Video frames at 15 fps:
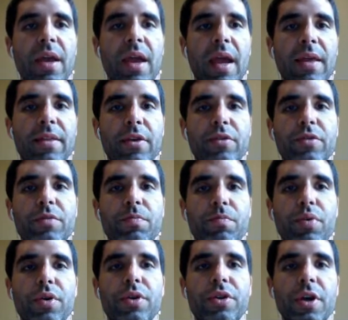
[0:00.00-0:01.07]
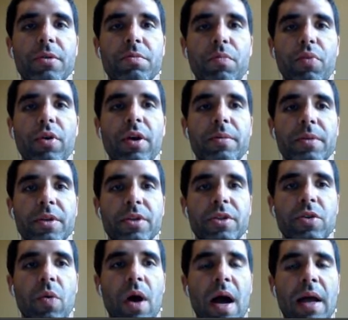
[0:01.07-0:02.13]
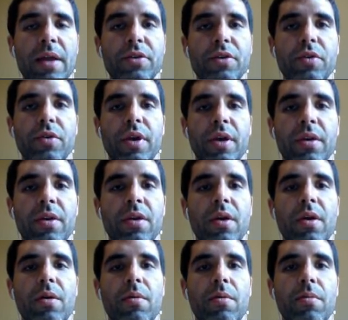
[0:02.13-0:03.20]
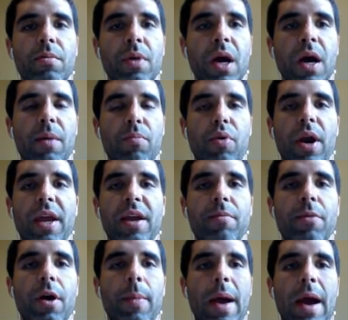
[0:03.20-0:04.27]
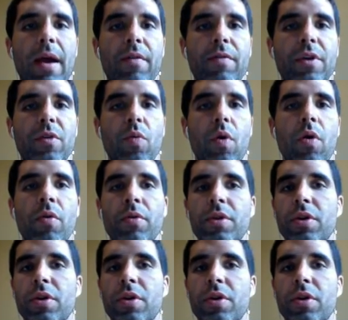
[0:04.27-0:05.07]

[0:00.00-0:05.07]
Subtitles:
And those push-ups, pull-ups, and squats, you can break them up however you want.